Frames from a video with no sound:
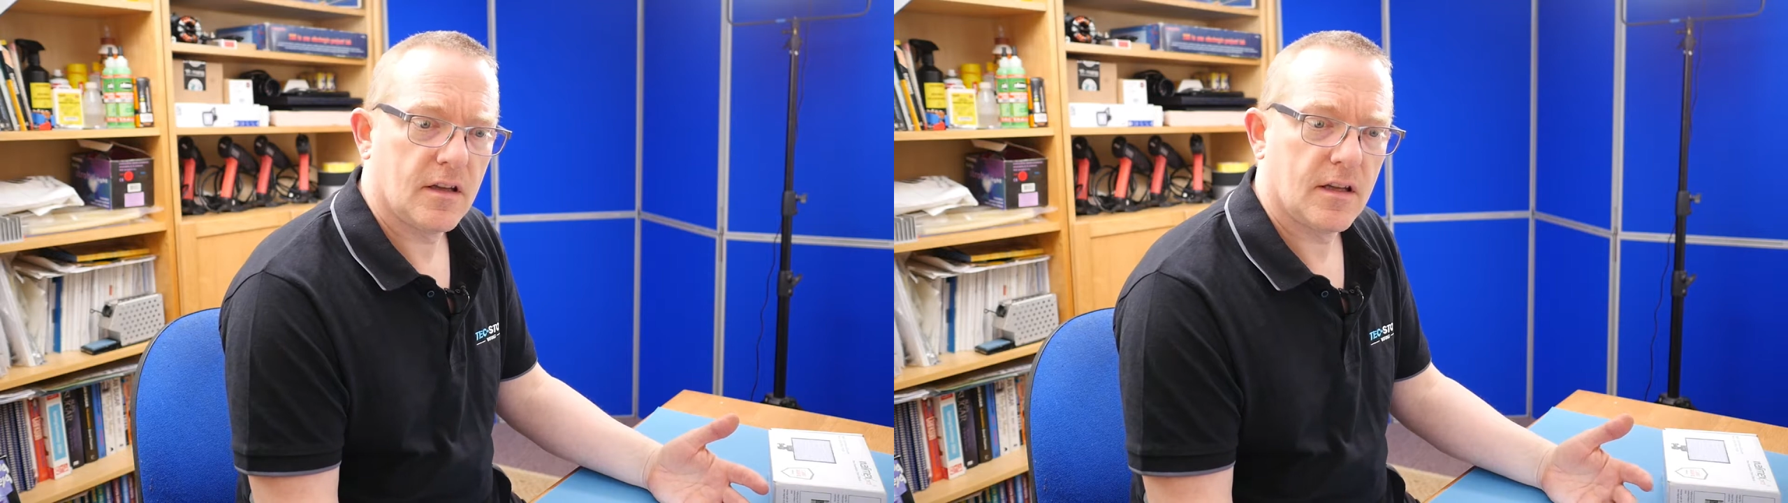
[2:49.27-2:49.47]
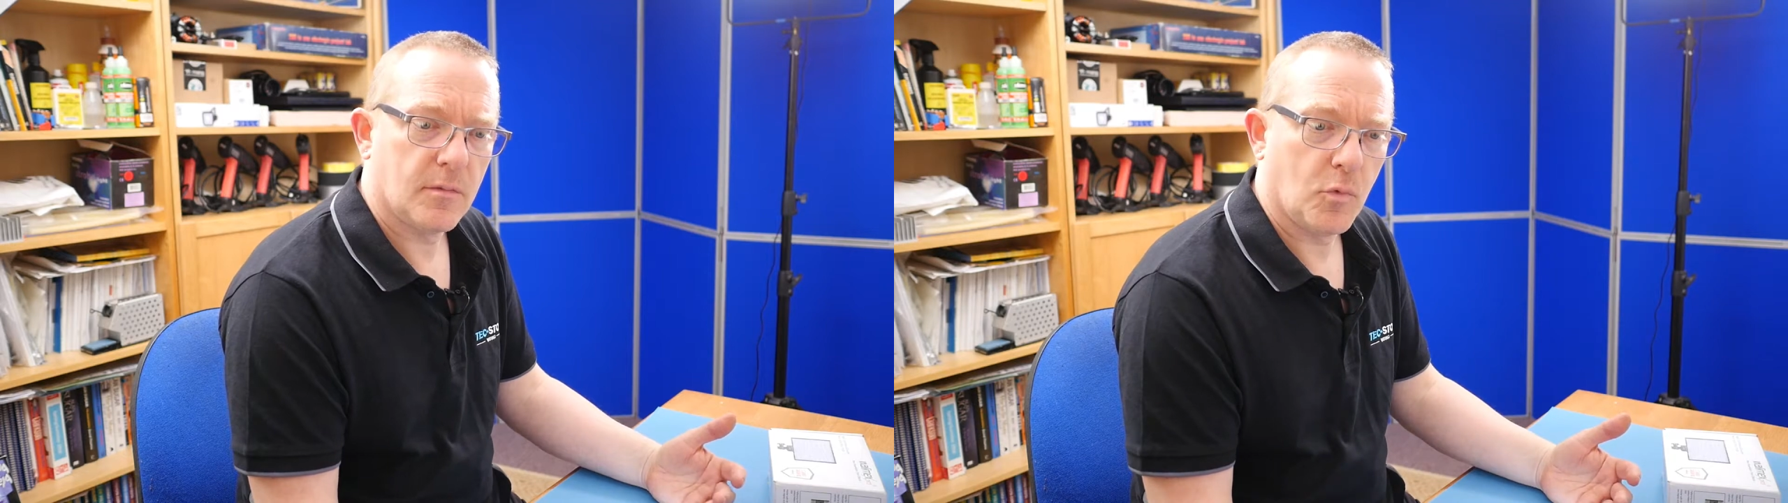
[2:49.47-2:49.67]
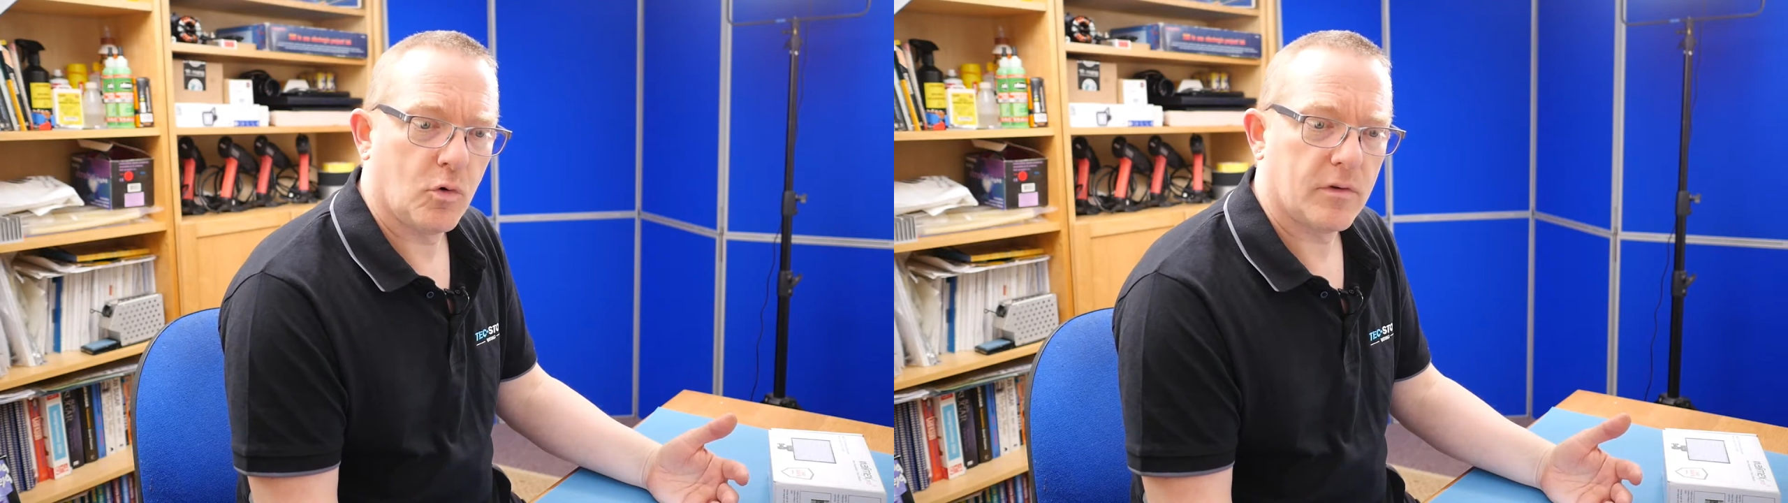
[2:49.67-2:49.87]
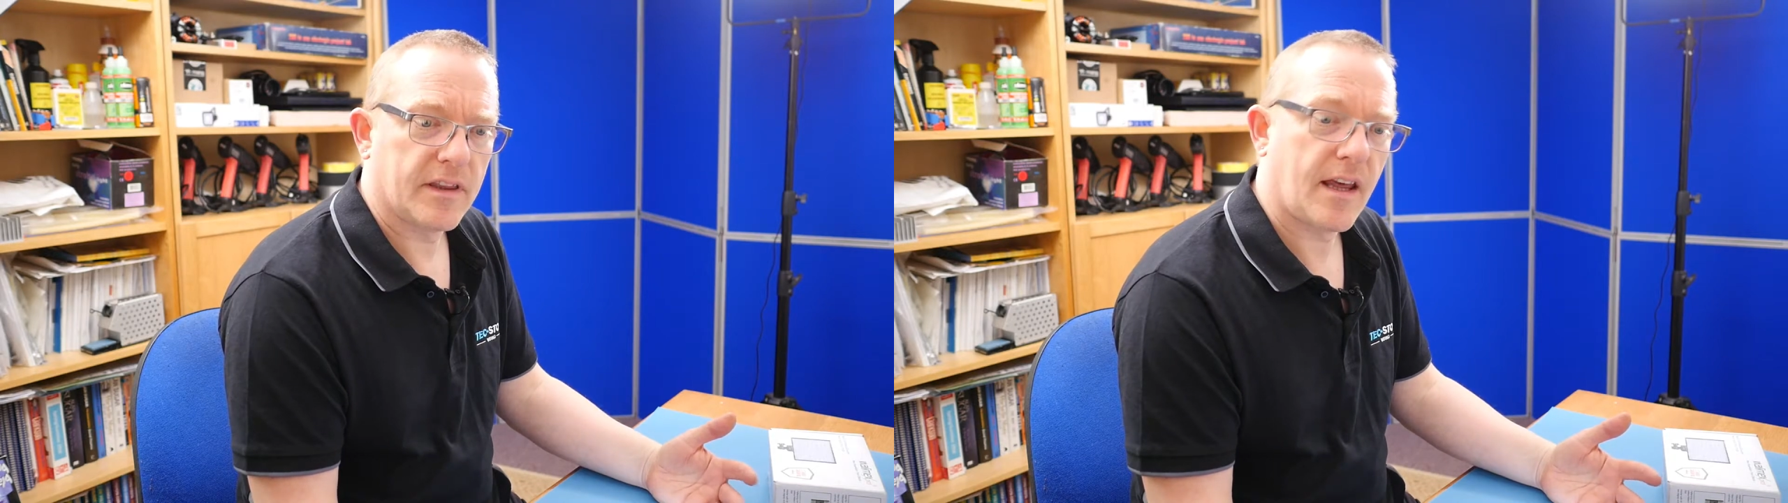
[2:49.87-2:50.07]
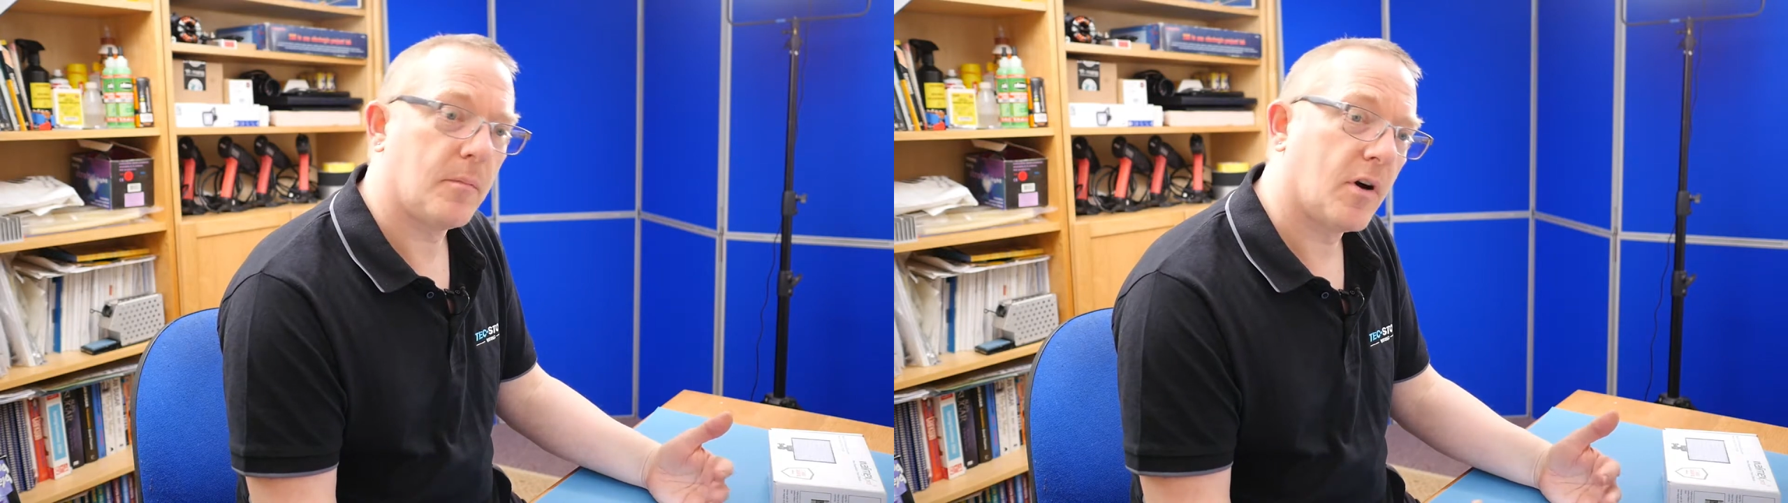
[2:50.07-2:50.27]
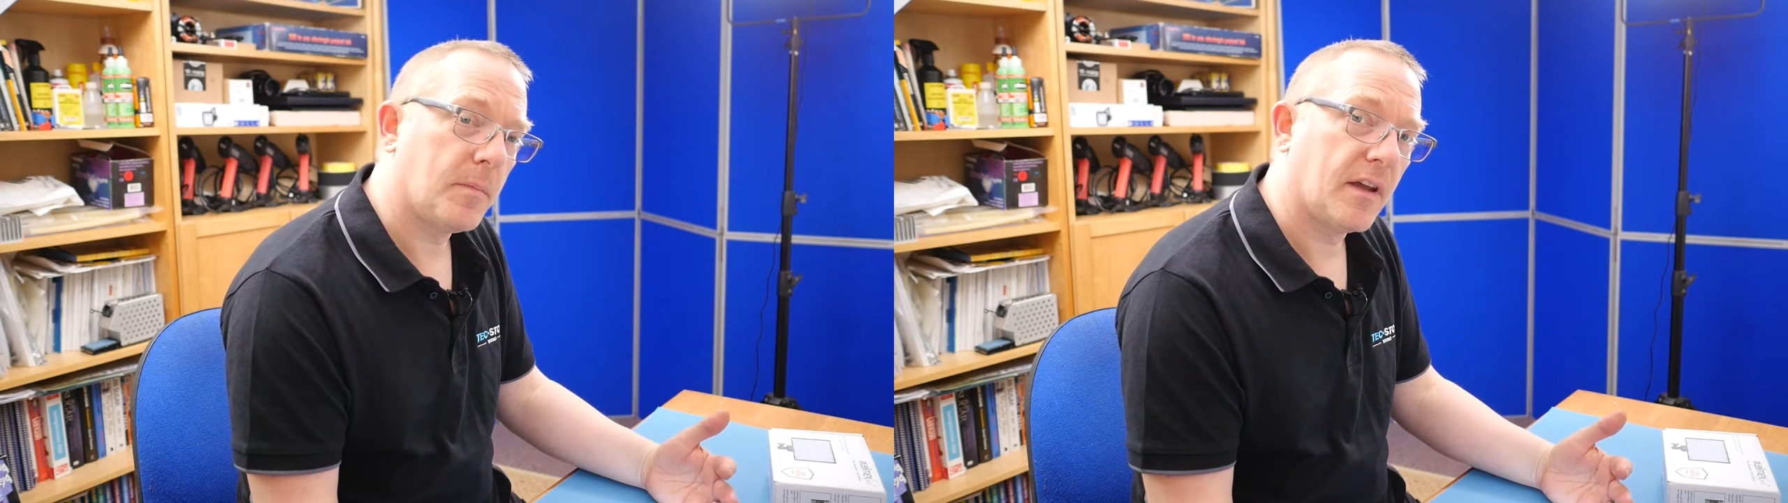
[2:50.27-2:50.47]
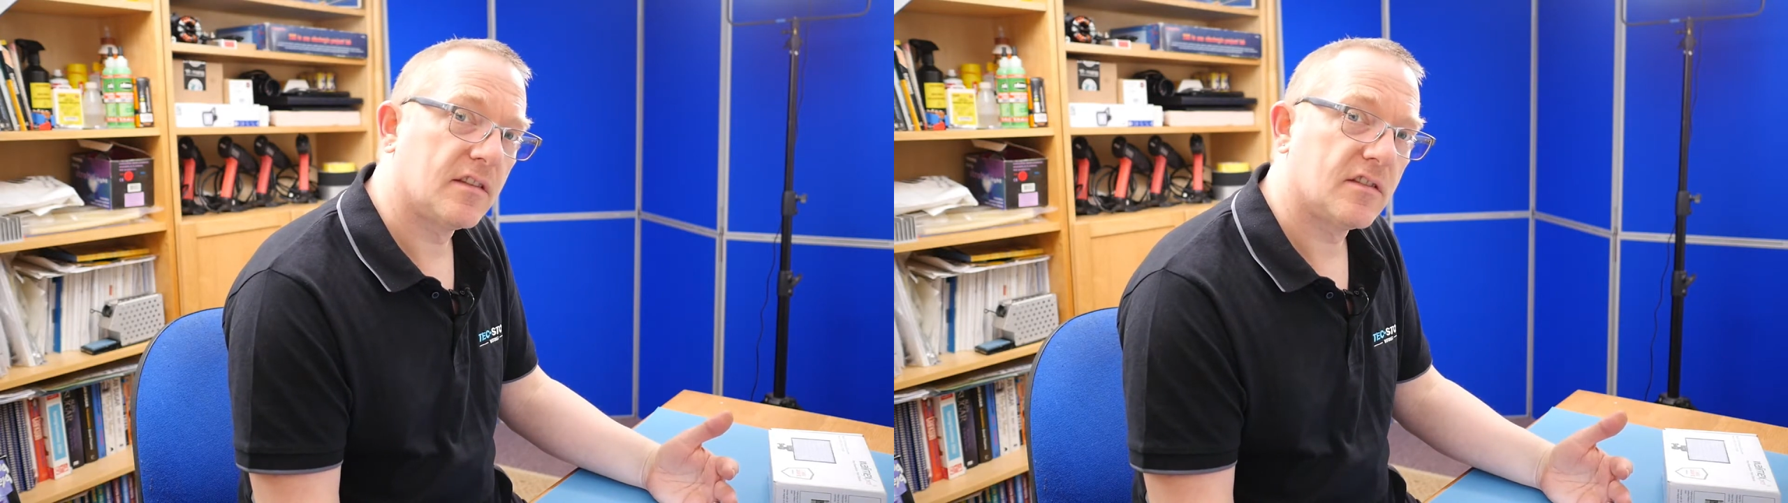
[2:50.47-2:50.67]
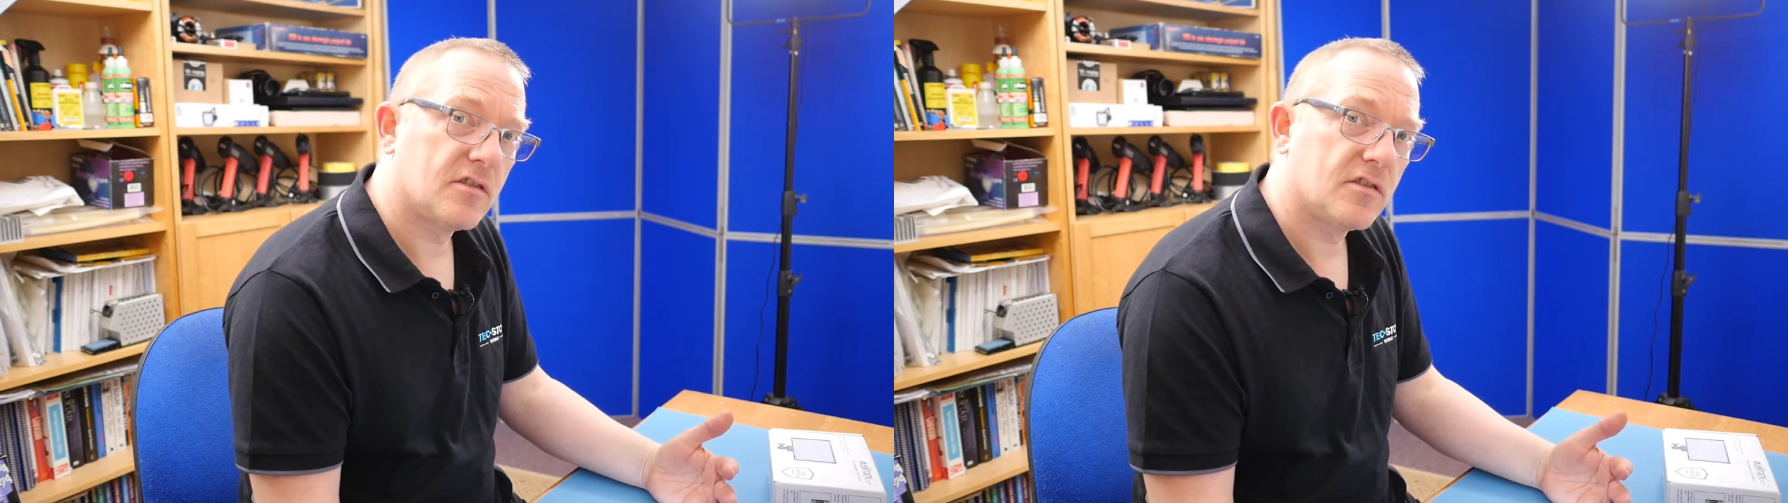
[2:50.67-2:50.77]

in the morning, that might be under